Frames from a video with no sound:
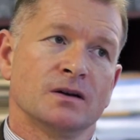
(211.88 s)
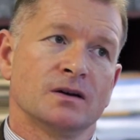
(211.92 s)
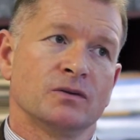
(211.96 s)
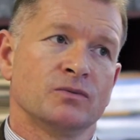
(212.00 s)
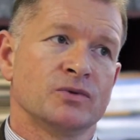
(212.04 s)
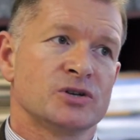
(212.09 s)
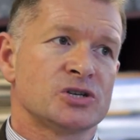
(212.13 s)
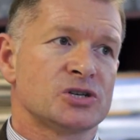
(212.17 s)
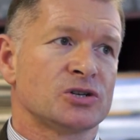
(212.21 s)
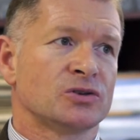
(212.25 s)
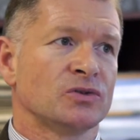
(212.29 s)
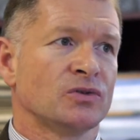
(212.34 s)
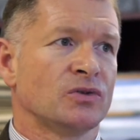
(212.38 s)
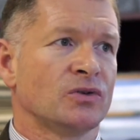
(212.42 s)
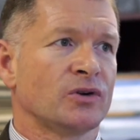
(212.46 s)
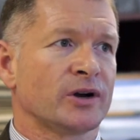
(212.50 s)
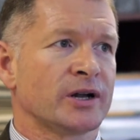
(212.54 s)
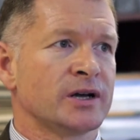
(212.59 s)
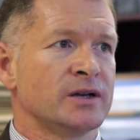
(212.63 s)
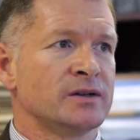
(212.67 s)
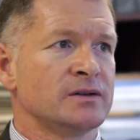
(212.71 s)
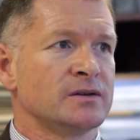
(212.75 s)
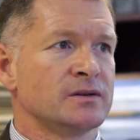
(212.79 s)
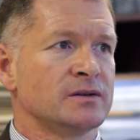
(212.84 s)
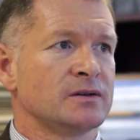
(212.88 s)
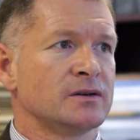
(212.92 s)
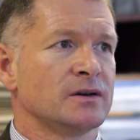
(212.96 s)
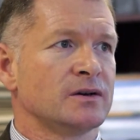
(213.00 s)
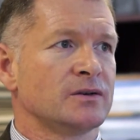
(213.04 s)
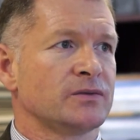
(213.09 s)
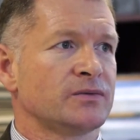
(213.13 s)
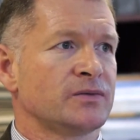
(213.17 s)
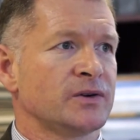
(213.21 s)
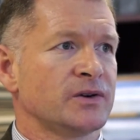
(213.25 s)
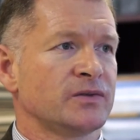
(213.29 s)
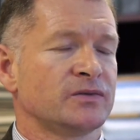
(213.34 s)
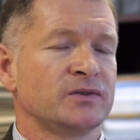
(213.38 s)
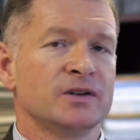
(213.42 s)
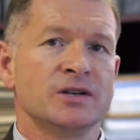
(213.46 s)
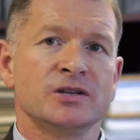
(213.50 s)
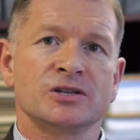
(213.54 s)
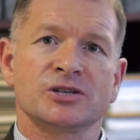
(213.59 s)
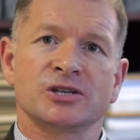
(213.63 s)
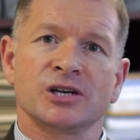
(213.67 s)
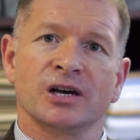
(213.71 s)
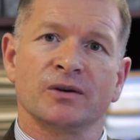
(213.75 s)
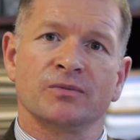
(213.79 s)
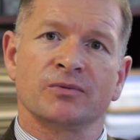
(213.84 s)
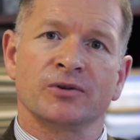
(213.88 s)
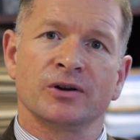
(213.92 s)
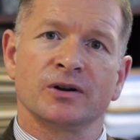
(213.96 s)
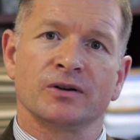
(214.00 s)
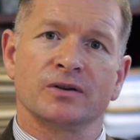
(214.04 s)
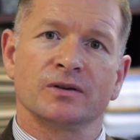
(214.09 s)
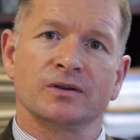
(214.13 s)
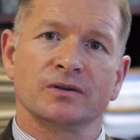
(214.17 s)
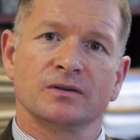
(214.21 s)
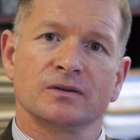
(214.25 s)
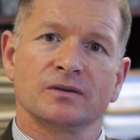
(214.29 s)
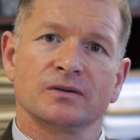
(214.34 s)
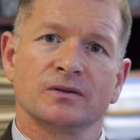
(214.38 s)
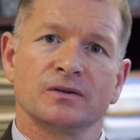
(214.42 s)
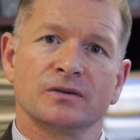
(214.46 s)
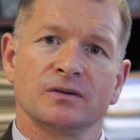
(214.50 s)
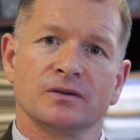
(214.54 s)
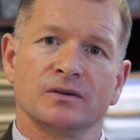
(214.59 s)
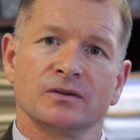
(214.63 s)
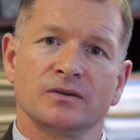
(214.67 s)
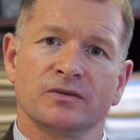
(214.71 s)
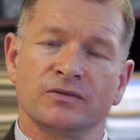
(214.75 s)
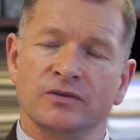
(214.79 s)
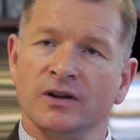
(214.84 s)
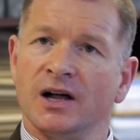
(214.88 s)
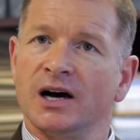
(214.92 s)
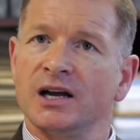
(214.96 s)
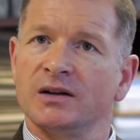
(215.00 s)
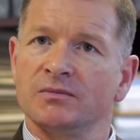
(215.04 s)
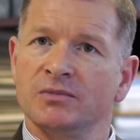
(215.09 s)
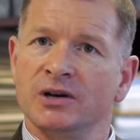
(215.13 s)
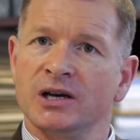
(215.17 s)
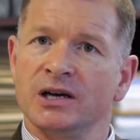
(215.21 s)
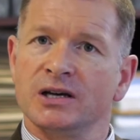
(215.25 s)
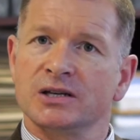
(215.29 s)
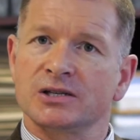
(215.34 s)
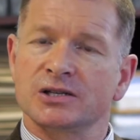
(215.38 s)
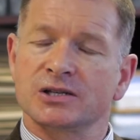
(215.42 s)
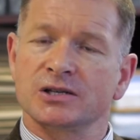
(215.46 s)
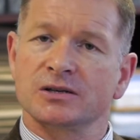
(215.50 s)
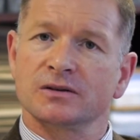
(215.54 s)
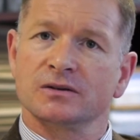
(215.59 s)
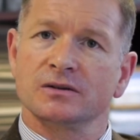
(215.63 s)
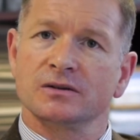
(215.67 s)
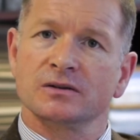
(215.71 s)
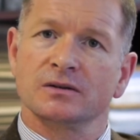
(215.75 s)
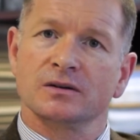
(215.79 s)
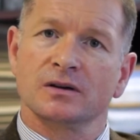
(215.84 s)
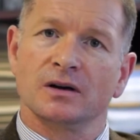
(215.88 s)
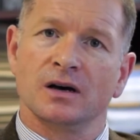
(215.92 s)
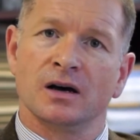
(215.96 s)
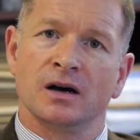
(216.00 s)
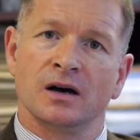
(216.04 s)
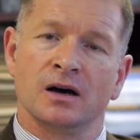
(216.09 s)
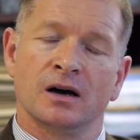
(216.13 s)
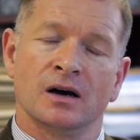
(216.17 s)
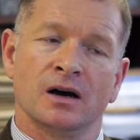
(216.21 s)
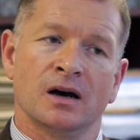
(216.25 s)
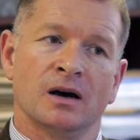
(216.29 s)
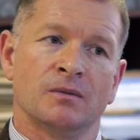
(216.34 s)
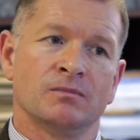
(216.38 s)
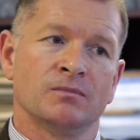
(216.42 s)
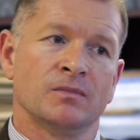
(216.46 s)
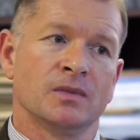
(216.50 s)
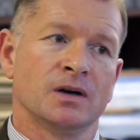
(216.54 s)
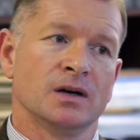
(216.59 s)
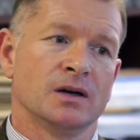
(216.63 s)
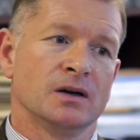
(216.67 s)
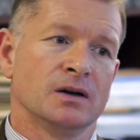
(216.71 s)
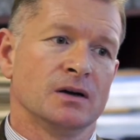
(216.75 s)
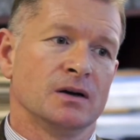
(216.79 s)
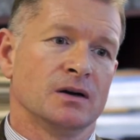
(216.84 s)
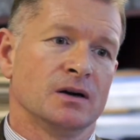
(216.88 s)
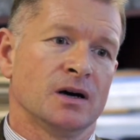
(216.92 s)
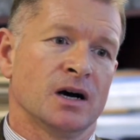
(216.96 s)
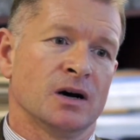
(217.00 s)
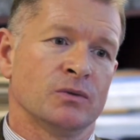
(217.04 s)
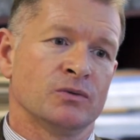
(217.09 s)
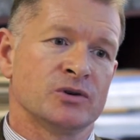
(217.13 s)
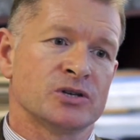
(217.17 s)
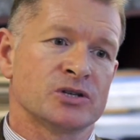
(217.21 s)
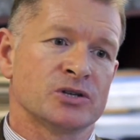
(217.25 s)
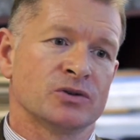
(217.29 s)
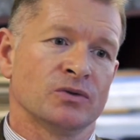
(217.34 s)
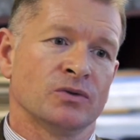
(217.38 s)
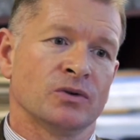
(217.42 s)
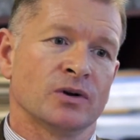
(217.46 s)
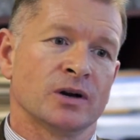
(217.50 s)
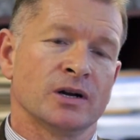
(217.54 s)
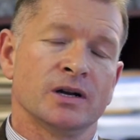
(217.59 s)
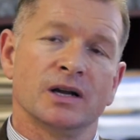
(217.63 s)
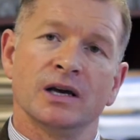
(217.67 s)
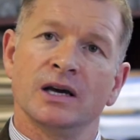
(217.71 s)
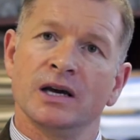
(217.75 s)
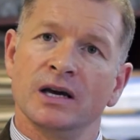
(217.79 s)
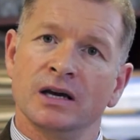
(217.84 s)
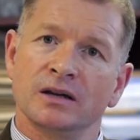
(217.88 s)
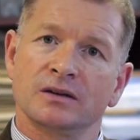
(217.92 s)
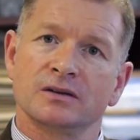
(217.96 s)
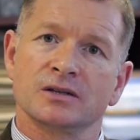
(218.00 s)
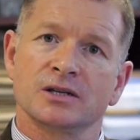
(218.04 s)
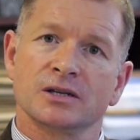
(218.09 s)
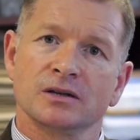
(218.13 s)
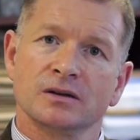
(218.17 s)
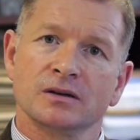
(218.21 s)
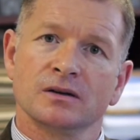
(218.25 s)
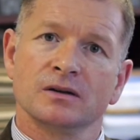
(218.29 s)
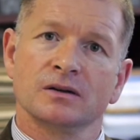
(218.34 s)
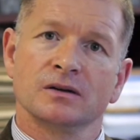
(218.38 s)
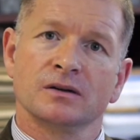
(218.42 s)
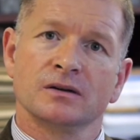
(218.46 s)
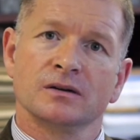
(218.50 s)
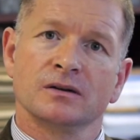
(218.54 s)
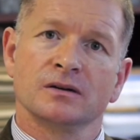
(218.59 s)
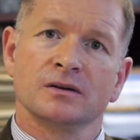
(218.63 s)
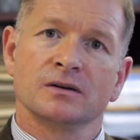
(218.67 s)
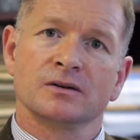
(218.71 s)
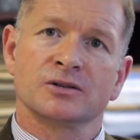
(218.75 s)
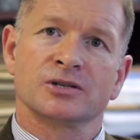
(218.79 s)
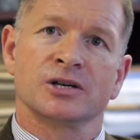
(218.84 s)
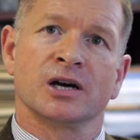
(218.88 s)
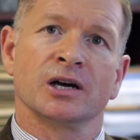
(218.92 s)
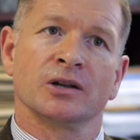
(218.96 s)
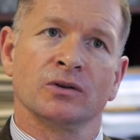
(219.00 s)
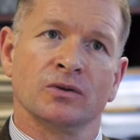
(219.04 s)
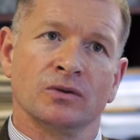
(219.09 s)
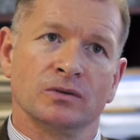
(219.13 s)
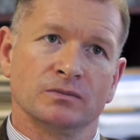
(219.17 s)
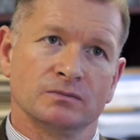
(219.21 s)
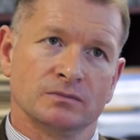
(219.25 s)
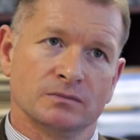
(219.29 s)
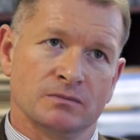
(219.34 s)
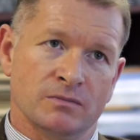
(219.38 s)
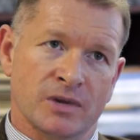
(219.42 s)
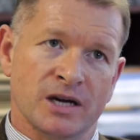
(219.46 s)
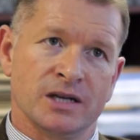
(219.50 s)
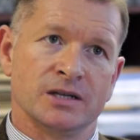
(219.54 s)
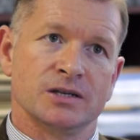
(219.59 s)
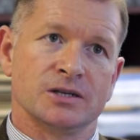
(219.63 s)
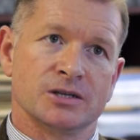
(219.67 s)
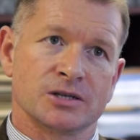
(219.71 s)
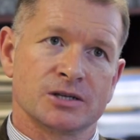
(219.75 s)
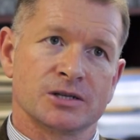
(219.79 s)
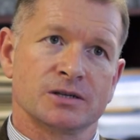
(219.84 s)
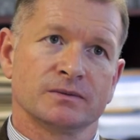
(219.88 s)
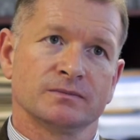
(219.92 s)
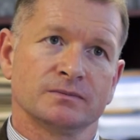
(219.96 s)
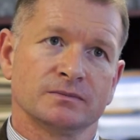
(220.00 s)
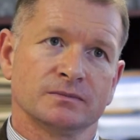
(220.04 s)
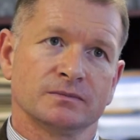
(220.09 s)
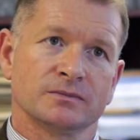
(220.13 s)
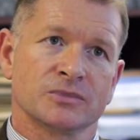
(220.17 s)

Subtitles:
We store in 15 separate flat bays, and we store in 8 silo bins.